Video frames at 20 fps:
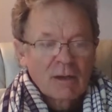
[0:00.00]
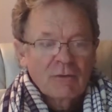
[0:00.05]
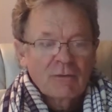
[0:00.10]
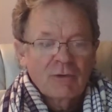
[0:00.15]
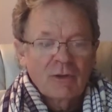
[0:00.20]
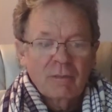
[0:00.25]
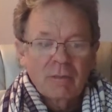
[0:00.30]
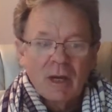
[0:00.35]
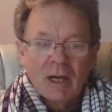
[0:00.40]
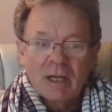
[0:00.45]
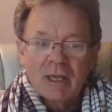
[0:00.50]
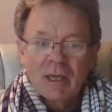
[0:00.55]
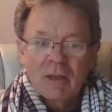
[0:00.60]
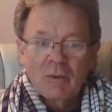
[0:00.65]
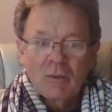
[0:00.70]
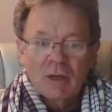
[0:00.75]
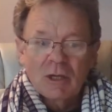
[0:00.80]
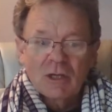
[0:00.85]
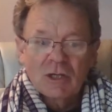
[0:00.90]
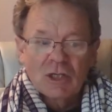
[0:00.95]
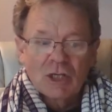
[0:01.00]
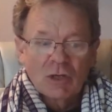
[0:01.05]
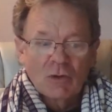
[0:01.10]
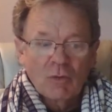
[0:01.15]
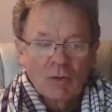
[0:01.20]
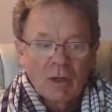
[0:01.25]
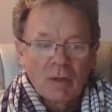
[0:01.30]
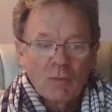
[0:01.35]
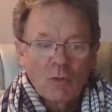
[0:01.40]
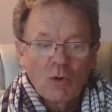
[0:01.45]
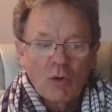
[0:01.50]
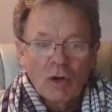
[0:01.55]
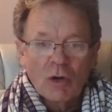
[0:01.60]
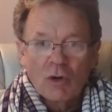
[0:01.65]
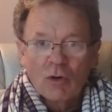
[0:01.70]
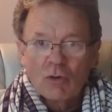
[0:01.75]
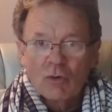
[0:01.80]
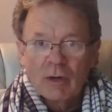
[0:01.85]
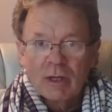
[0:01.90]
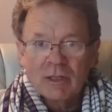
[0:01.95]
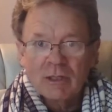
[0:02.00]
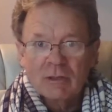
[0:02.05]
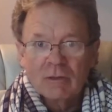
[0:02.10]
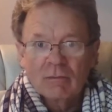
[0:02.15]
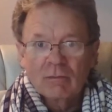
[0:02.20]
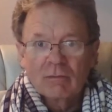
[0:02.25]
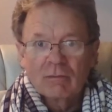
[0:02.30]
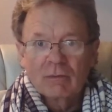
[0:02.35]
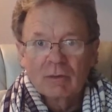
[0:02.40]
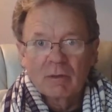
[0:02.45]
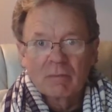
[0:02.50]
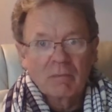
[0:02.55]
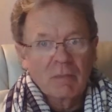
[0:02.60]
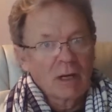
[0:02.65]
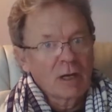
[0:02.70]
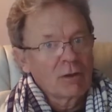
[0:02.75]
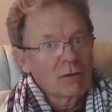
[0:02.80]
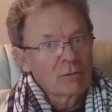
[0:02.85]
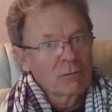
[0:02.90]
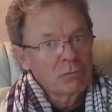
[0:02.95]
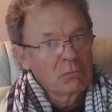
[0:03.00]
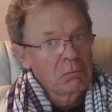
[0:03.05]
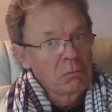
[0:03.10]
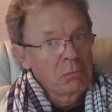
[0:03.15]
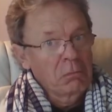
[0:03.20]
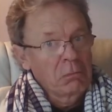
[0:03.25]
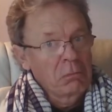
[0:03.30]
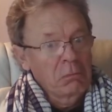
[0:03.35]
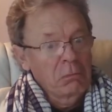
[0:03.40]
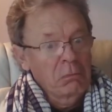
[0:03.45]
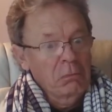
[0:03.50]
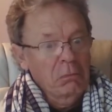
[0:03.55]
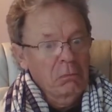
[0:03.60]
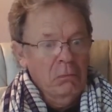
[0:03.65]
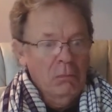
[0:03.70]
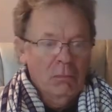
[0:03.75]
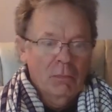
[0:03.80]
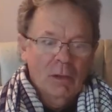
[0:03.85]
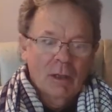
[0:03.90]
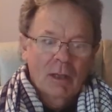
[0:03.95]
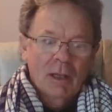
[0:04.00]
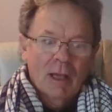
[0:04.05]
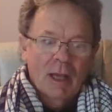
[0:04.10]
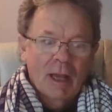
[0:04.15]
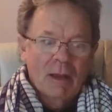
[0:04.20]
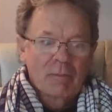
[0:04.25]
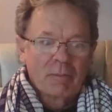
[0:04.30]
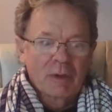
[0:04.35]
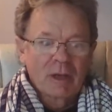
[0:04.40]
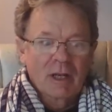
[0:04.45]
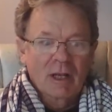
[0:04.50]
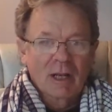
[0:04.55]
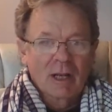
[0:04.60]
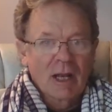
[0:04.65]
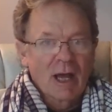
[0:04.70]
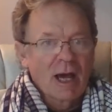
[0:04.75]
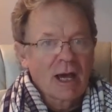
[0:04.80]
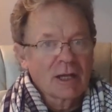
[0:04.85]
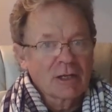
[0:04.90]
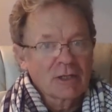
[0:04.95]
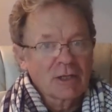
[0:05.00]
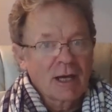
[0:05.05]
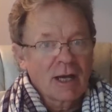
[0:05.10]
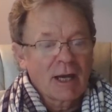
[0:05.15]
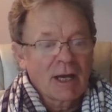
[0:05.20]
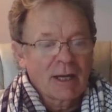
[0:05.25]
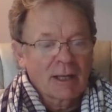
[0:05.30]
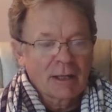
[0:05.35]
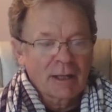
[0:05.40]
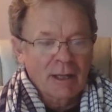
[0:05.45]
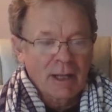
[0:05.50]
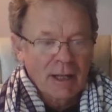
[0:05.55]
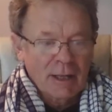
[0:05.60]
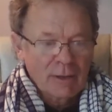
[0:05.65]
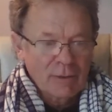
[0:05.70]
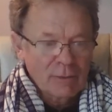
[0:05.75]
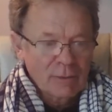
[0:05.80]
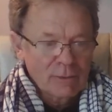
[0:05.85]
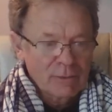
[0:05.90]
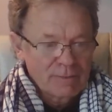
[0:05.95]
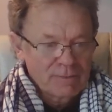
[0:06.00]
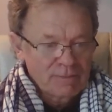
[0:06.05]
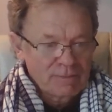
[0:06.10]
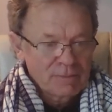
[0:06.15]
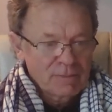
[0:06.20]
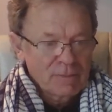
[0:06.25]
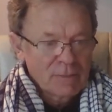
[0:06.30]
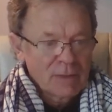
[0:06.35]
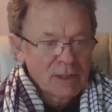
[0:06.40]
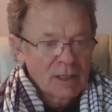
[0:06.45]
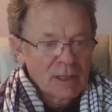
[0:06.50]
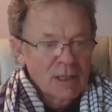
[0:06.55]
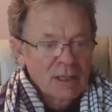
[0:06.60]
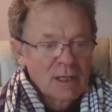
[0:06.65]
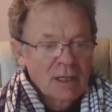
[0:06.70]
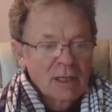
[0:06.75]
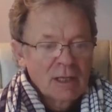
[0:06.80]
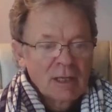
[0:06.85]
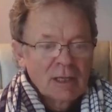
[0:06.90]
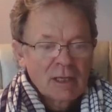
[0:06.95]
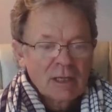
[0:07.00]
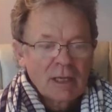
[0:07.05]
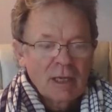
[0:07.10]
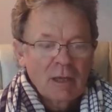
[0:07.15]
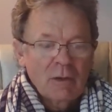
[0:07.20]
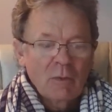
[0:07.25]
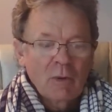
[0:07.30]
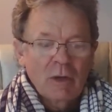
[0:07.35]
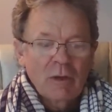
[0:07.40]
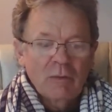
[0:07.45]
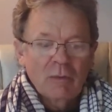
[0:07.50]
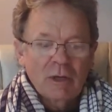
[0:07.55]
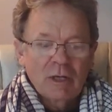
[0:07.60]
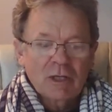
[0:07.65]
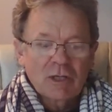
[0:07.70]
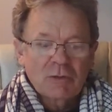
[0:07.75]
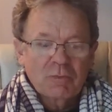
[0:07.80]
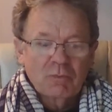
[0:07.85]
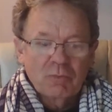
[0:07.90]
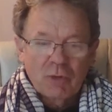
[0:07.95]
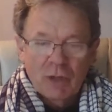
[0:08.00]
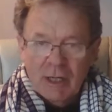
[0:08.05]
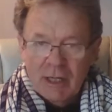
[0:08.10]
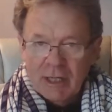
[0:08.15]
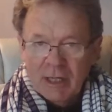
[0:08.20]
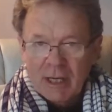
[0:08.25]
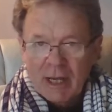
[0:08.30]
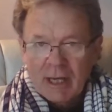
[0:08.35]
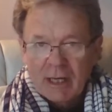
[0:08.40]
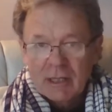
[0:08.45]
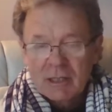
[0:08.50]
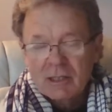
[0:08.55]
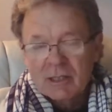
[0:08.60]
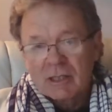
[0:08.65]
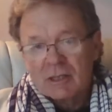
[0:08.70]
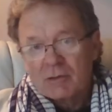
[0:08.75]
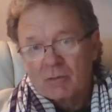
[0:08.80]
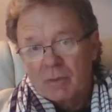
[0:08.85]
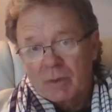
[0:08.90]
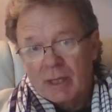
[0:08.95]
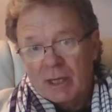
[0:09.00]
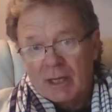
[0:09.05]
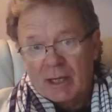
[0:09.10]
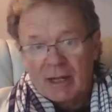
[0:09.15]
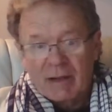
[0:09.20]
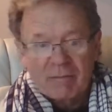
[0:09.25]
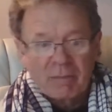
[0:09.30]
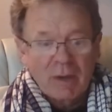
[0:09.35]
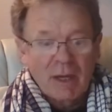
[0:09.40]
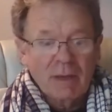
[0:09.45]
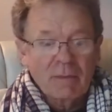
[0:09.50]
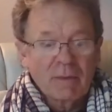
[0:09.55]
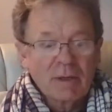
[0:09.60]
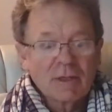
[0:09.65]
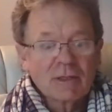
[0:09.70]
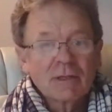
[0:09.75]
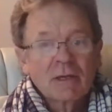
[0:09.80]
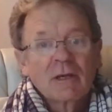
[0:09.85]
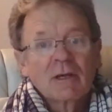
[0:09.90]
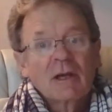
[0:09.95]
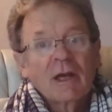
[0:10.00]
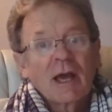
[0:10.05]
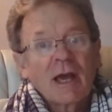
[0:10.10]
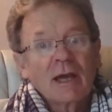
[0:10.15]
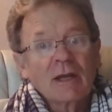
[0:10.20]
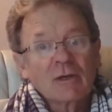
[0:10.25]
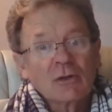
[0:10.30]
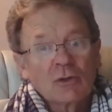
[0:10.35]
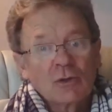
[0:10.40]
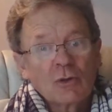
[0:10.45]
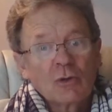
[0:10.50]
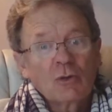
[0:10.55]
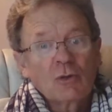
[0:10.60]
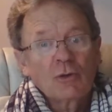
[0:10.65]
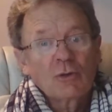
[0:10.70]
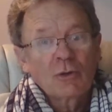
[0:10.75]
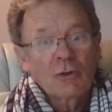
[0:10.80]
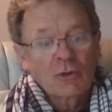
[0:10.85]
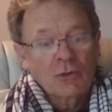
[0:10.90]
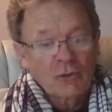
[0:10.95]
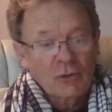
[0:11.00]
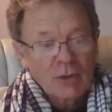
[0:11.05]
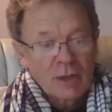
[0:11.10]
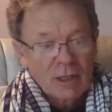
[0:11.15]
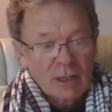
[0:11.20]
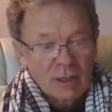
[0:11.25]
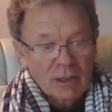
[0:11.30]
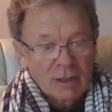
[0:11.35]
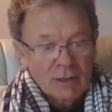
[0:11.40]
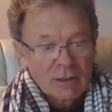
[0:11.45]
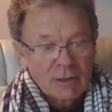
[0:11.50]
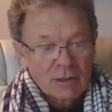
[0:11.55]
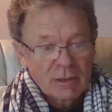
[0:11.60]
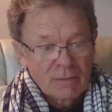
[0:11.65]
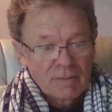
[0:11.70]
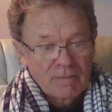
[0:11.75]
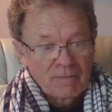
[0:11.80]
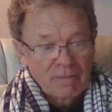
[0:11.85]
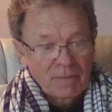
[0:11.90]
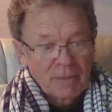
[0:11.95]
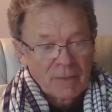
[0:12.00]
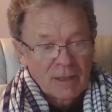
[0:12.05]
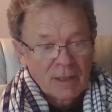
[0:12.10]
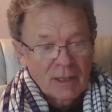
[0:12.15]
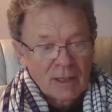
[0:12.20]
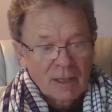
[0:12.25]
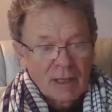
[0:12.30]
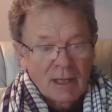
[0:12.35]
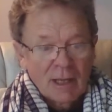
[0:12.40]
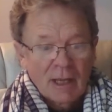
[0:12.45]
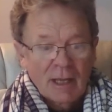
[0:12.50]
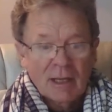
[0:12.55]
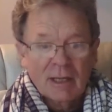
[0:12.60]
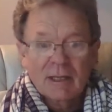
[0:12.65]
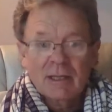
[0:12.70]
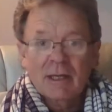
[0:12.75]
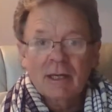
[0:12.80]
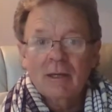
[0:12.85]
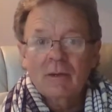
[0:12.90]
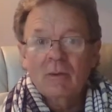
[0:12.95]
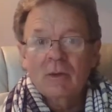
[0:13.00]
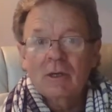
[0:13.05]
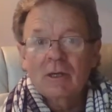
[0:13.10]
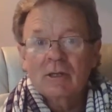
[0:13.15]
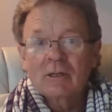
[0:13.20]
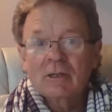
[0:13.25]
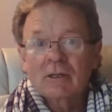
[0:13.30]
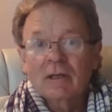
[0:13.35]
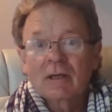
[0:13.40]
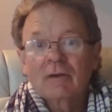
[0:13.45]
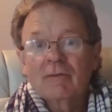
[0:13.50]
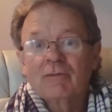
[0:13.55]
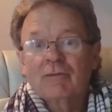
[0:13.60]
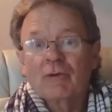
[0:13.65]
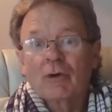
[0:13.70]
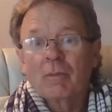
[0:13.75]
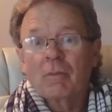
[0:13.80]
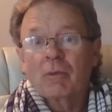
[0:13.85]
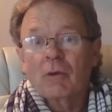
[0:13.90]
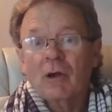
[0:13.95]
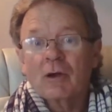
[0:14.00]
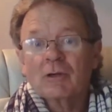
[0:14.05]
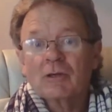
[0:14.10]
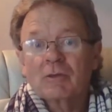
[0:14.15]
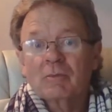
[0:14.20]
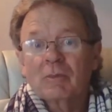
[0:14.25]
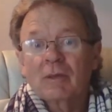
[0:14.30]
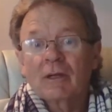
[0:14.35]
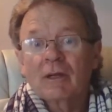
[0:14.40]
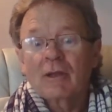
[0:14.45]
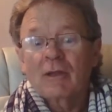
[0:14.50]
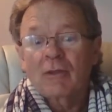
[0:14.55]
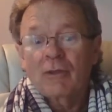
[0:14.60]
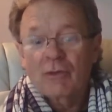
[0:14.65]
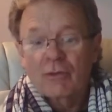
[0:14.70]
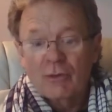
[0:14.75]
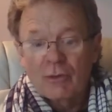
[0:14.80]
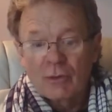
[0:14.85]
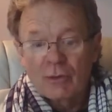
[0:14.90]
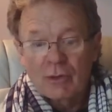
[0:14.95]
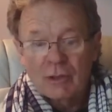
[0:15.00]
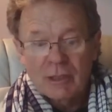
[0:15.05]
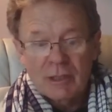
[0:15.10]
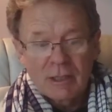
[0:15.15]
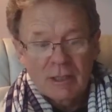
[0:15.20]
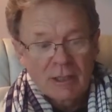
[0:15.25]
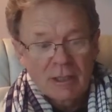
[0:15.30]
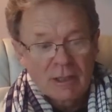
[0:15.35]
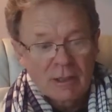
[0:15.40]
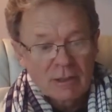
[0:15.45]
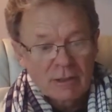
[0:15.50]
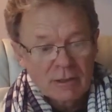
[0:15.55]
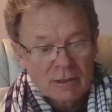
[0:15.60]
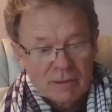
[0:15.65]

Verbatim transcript: Female kiwi are generally more aggressive than males mm-hmm. and being larger, harder to handle. Kiwi reach breeding age, that's when they can have babies, at two to three years and Kiwis live for approximately 30 years.